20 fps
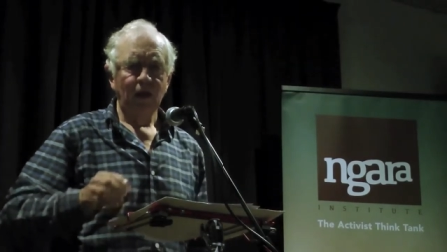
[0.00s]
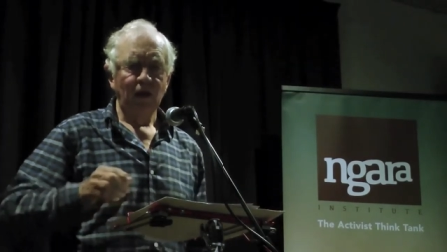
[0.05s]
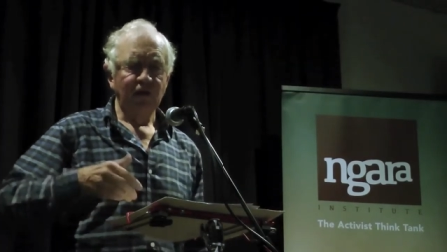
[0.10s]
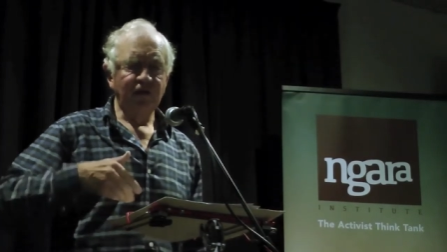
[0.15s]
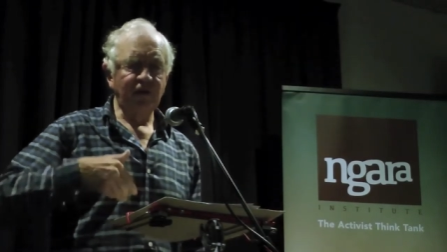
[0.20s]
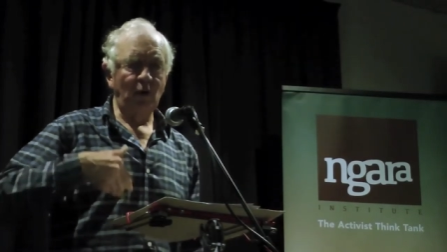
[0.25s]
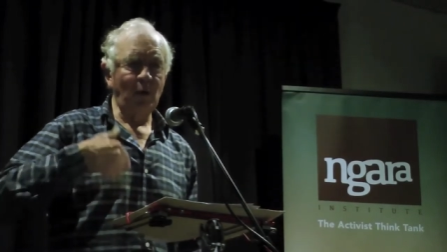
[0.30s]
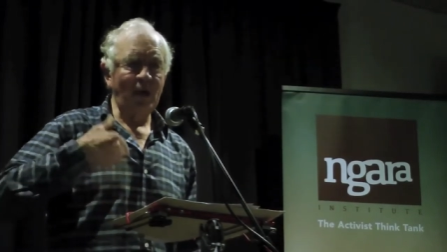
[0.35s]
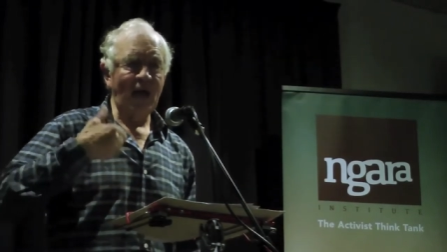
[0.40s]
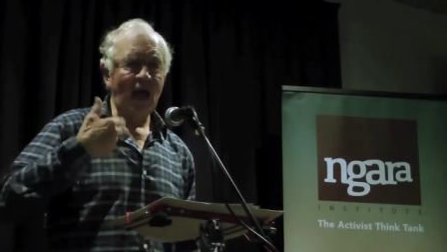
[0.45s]

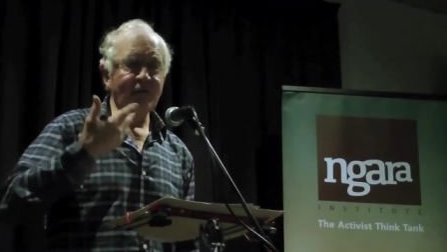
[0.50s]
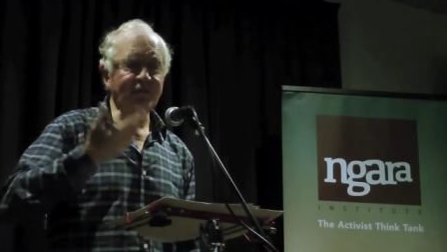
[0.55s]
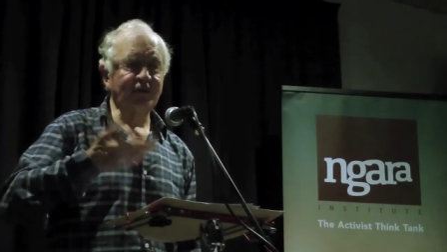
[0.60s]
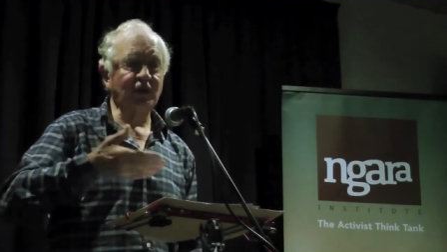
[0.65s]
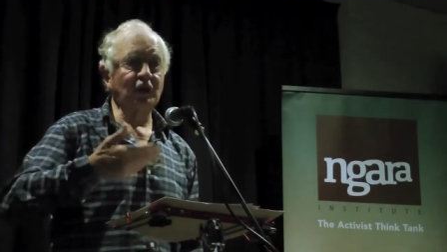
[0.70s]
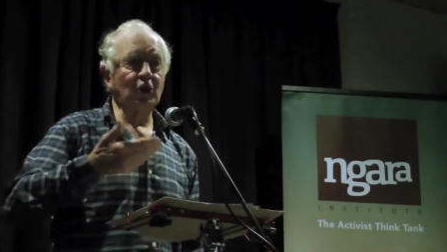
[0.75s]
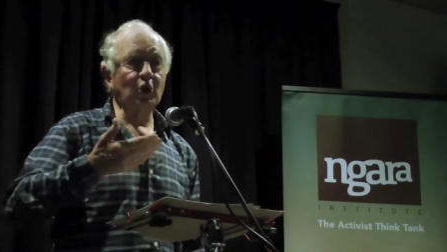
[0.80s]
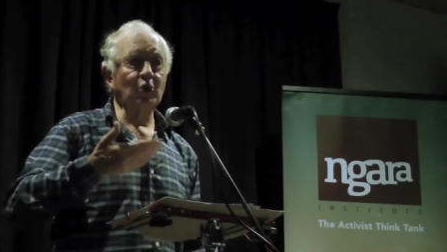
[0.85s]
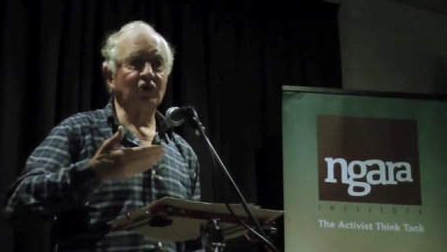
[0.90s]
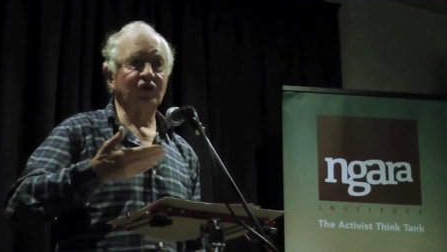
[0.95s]
So we have
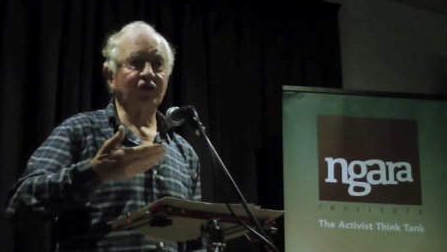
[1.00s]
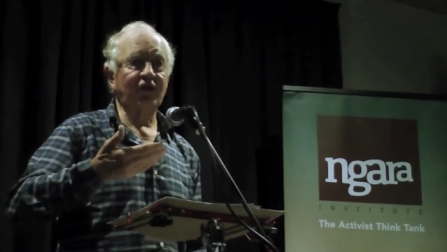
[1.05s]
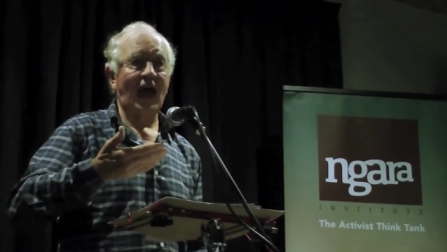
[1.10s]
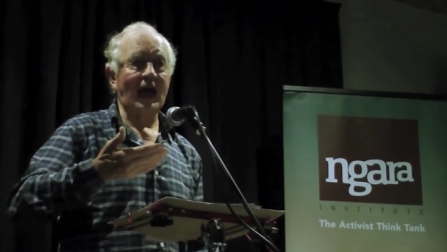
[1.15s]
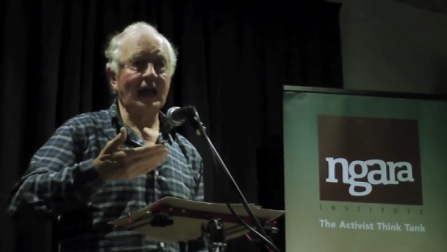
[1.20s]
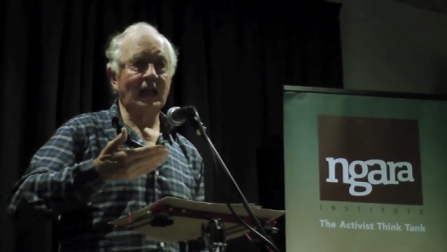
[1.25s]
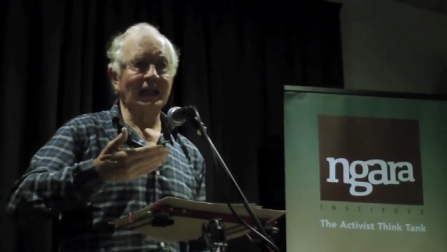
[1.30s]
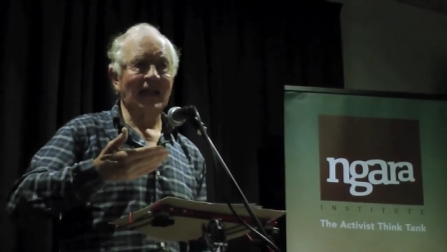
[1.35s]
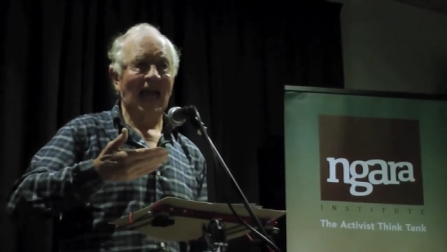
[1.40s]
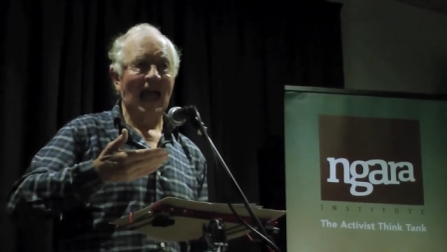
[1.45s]
to use
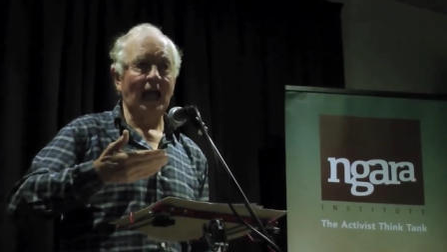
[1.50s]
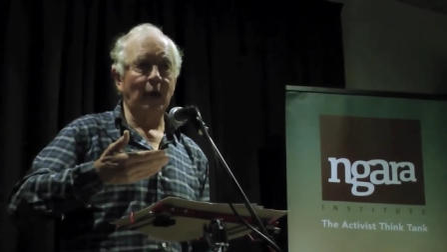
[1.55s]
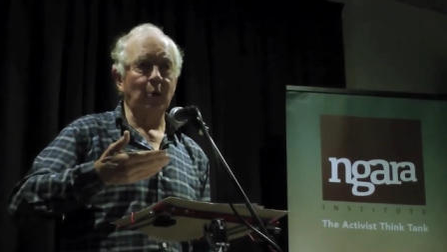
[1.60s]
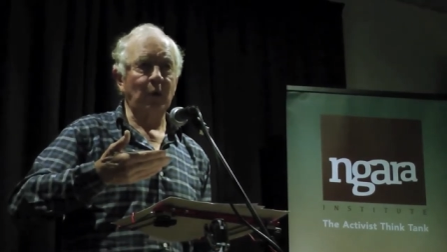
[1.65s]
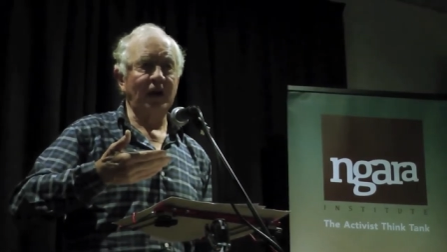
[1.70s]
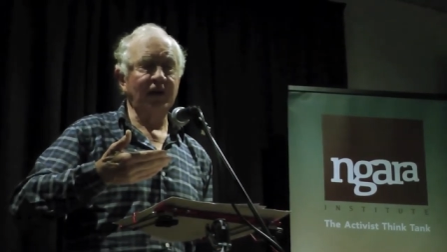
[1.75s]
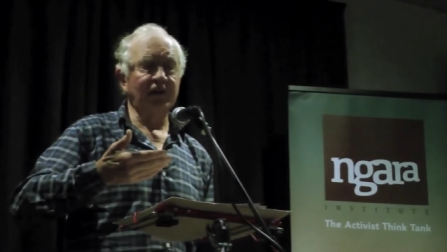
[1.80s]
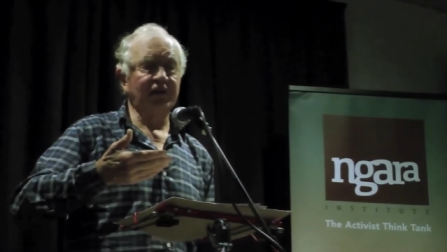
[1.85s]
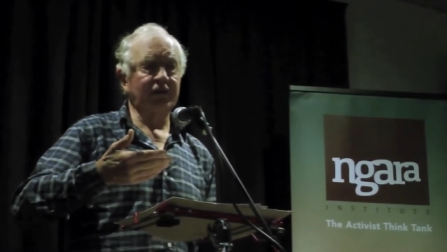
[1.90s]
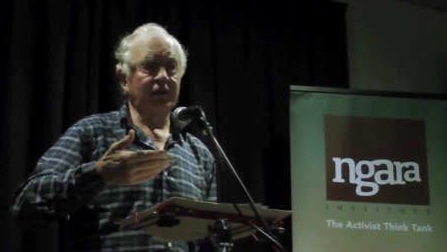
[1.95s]
that
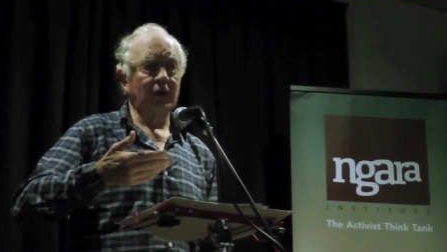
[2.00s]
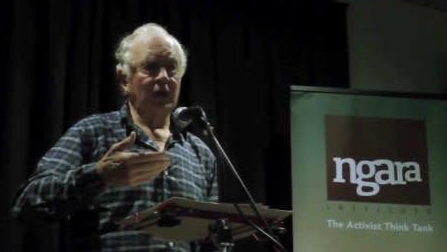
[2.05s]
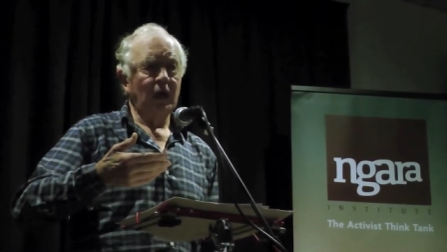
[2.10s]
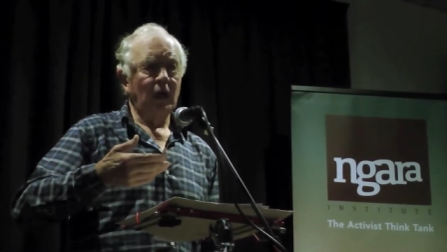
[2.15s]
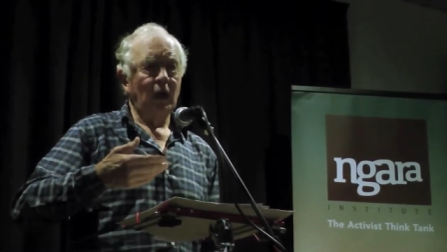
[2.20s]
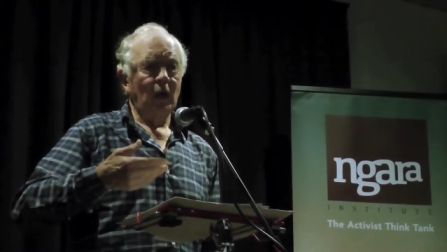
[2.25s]
language.